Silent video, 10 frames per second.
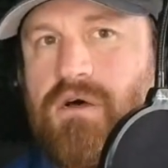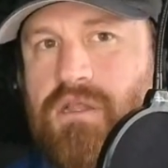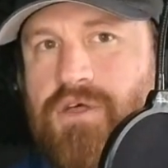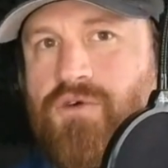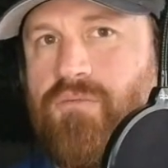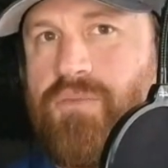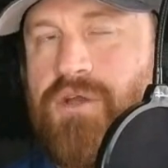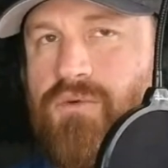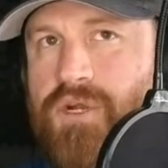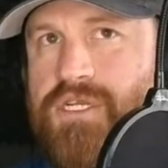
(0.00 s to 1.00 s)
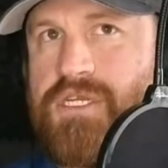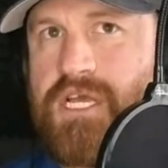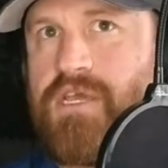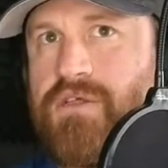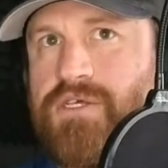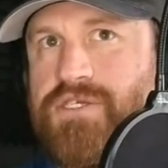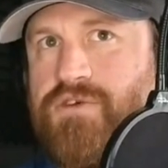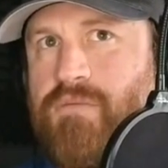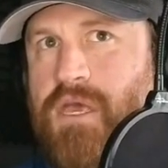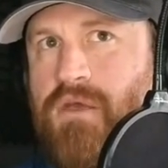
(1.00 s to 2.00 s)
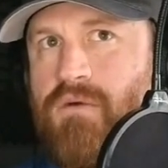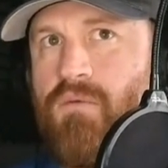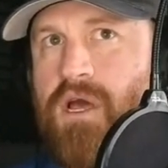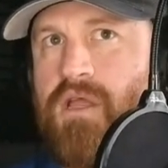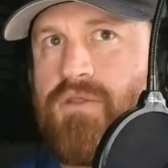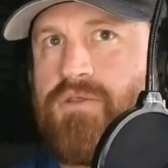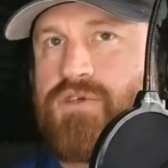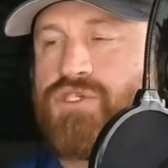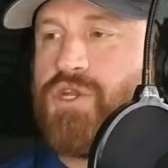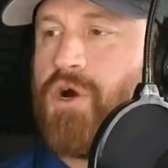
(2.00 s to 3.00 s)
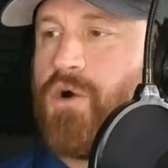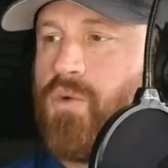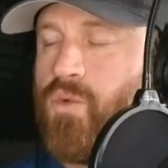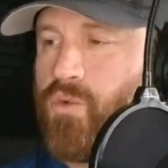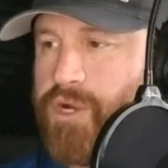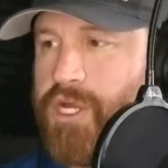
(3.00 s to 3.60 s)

little bit ridiculous to me when there's no